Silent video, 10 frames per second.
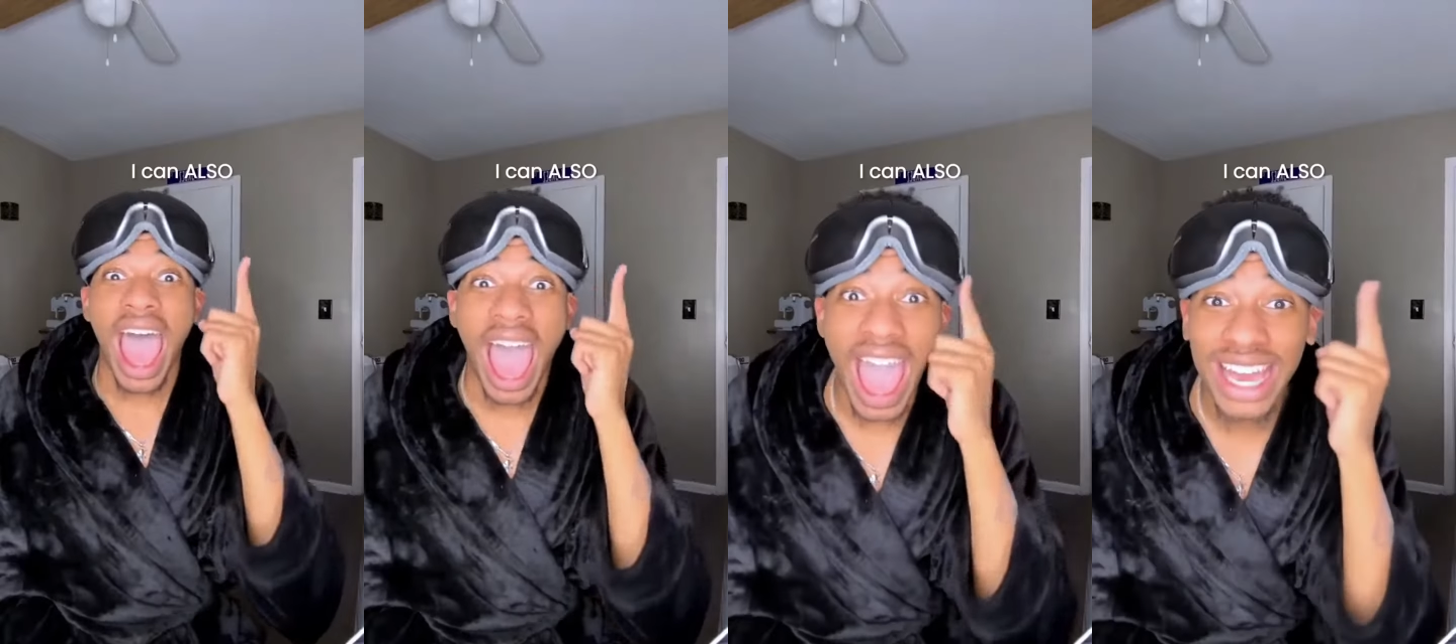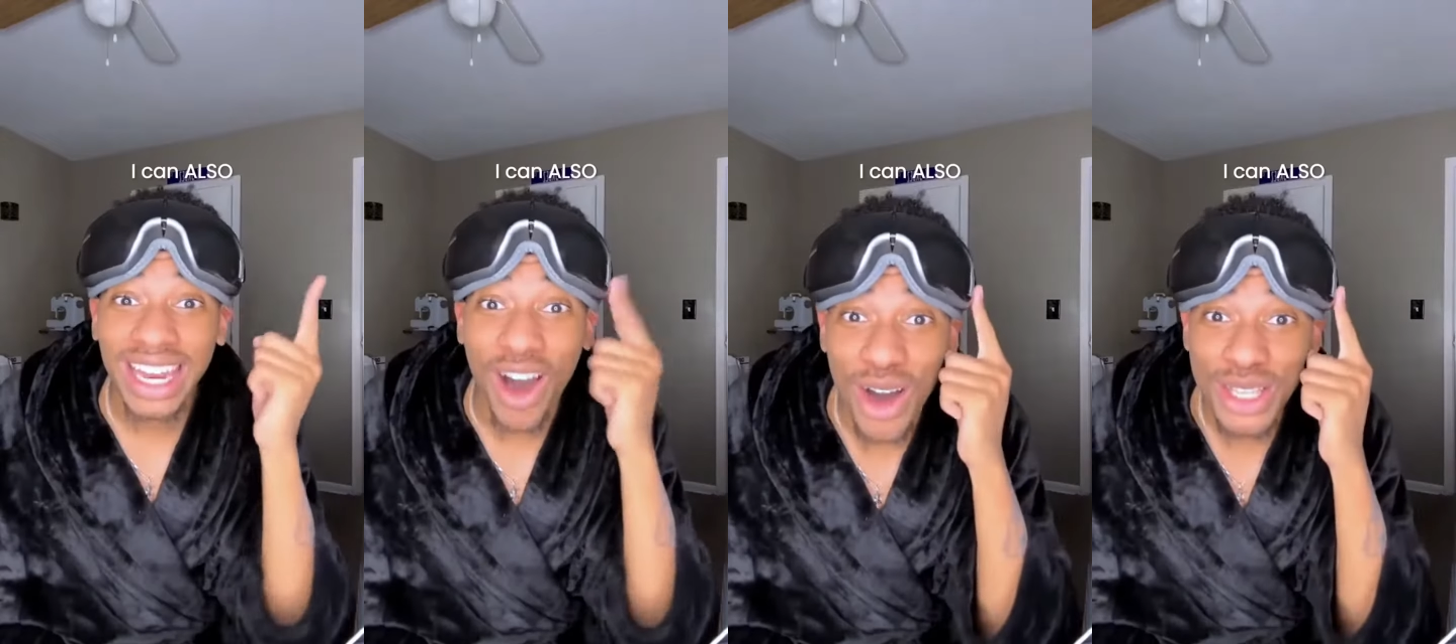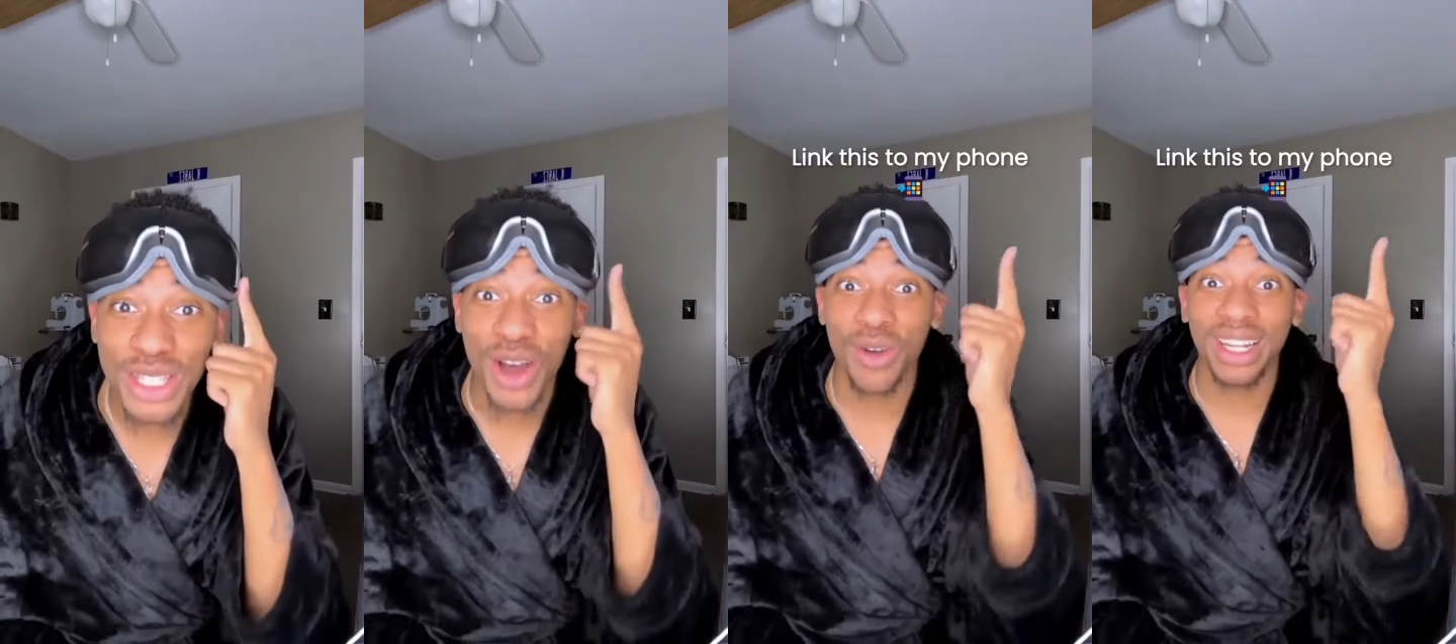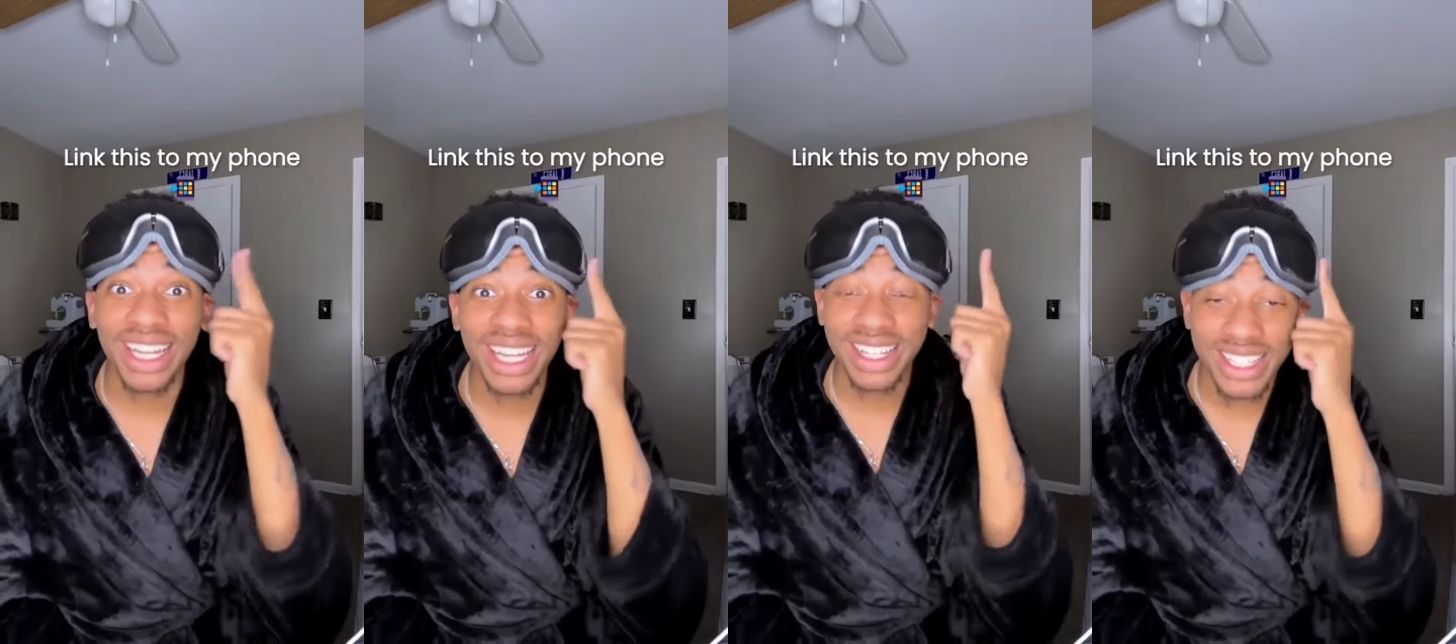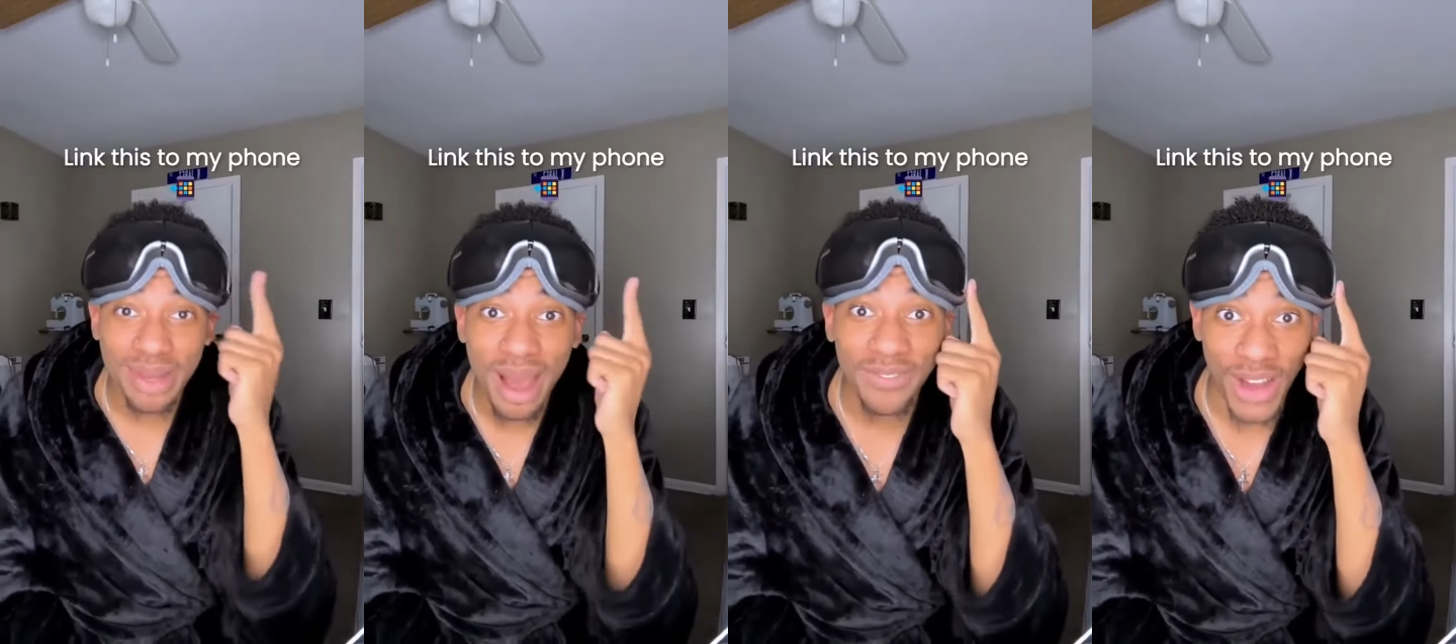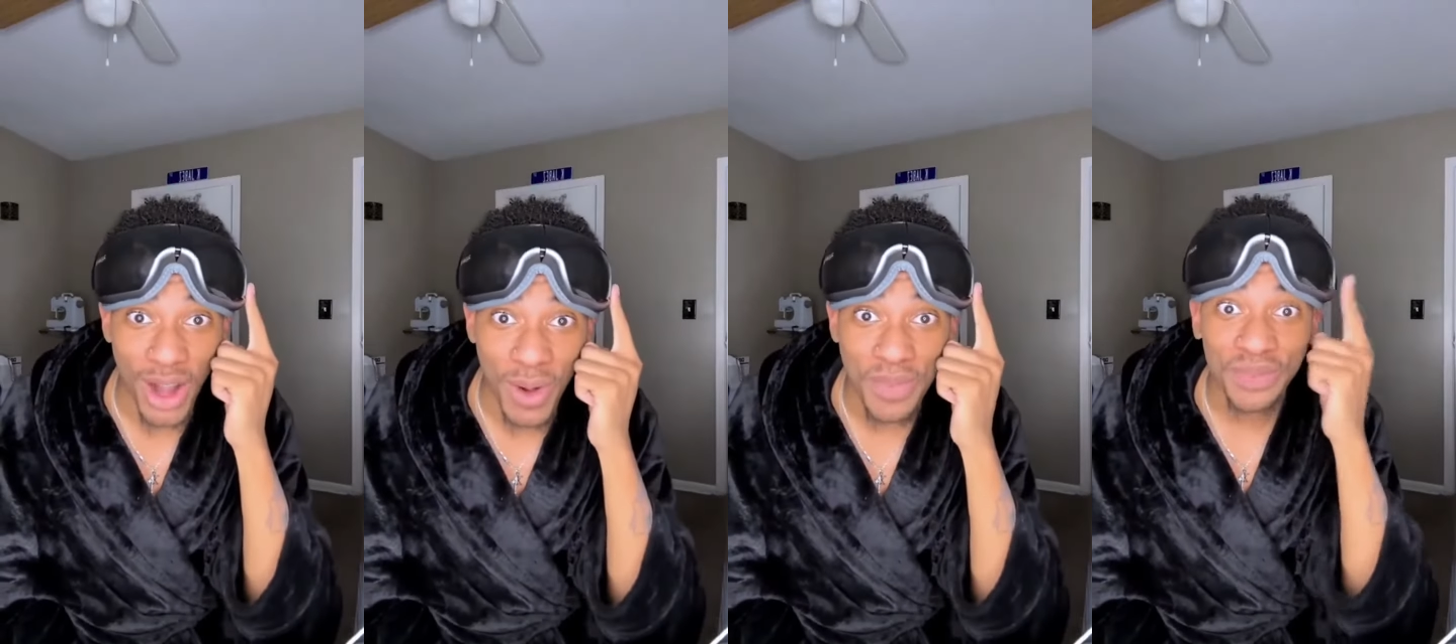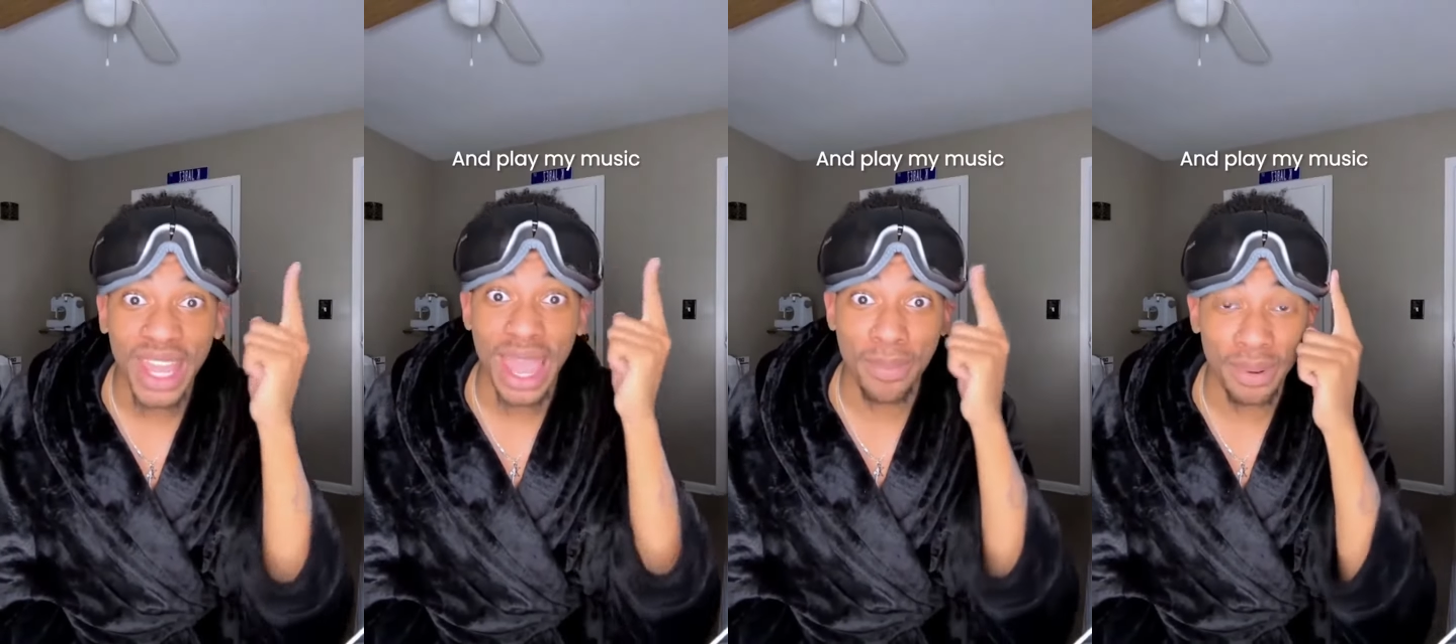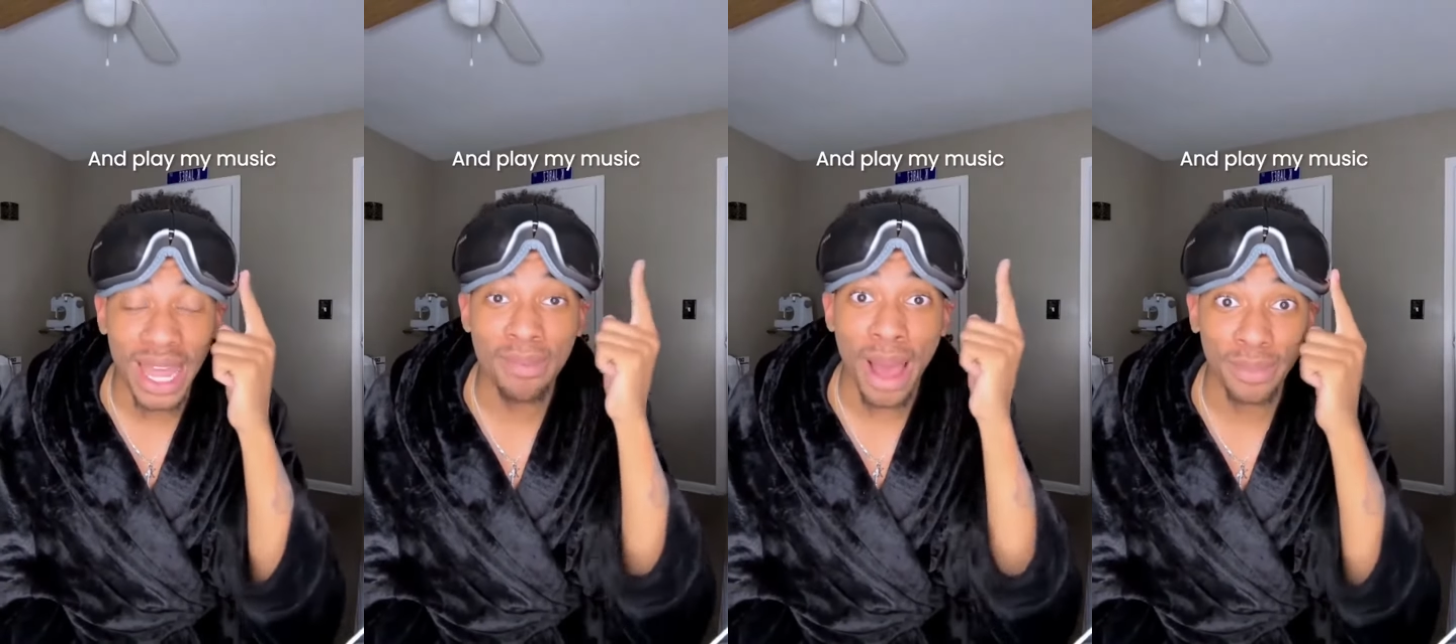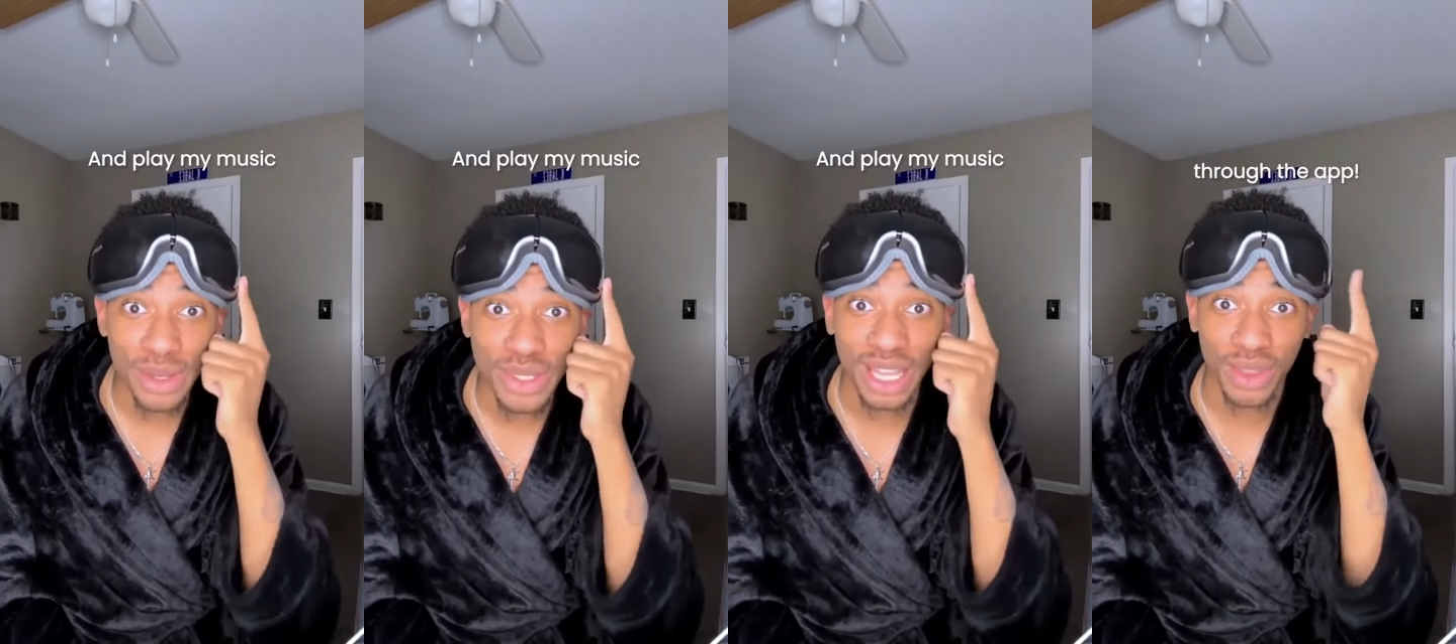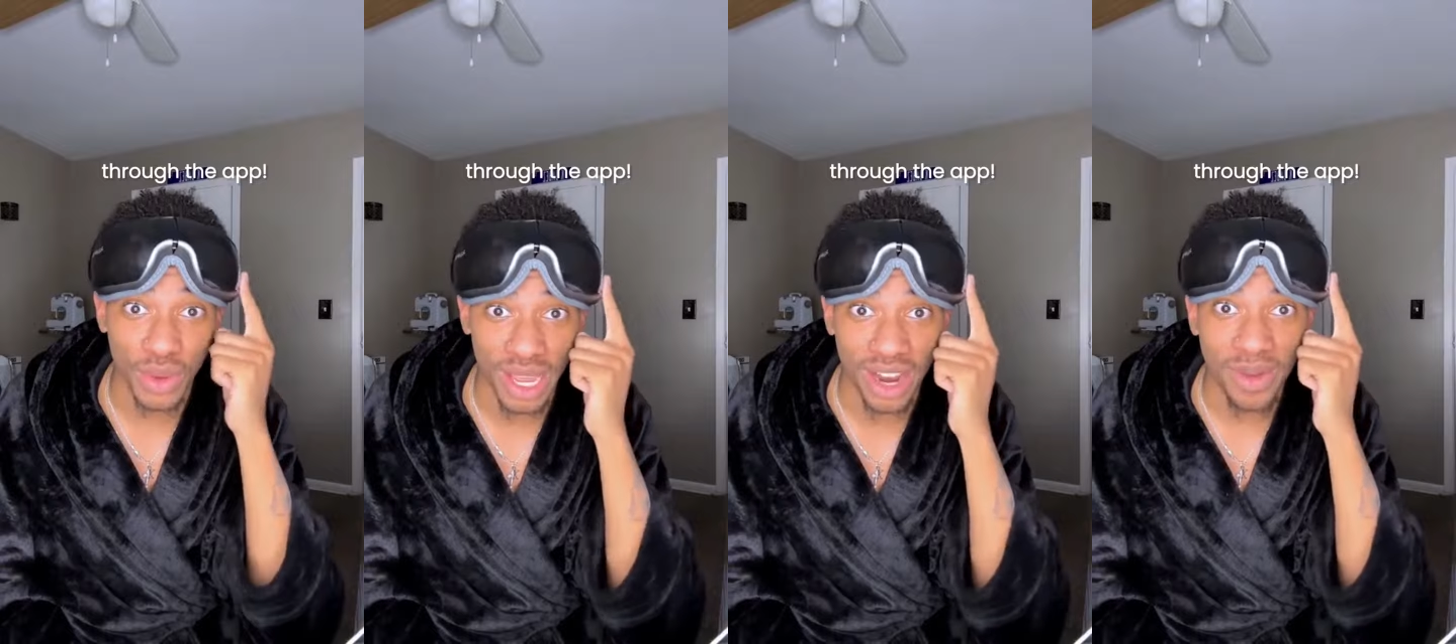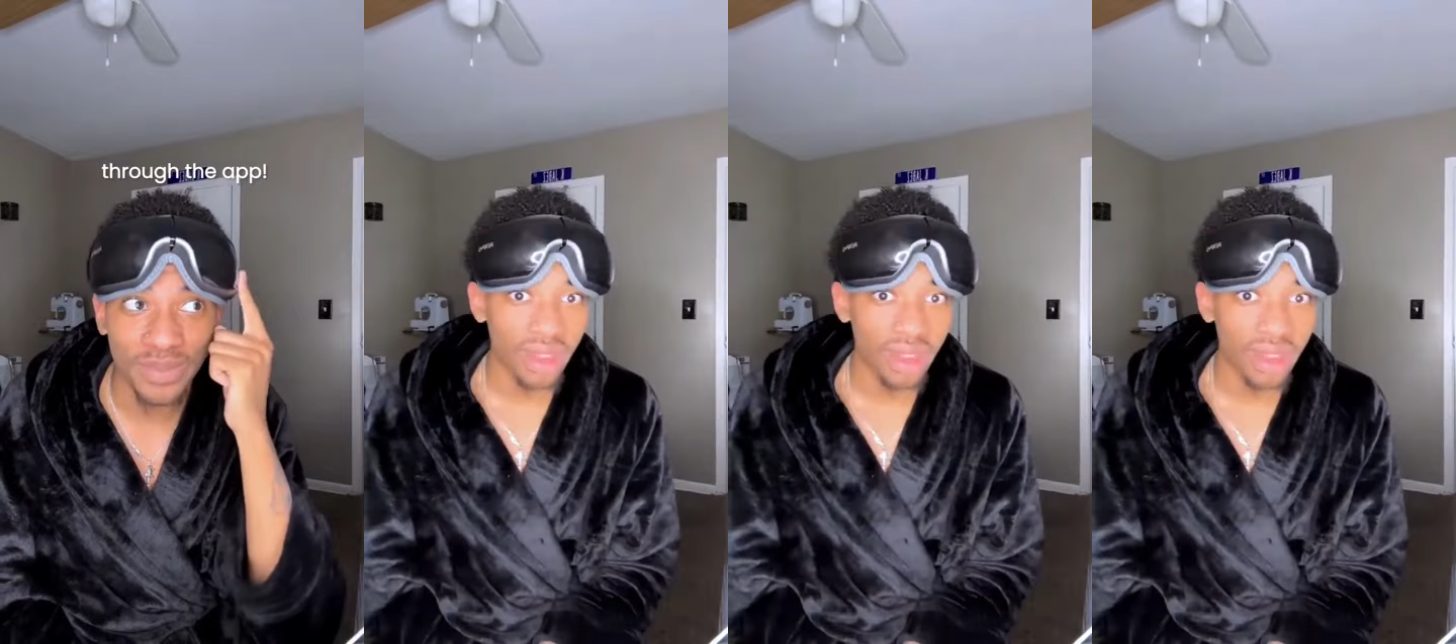I can also link this to my phone and play my music through here.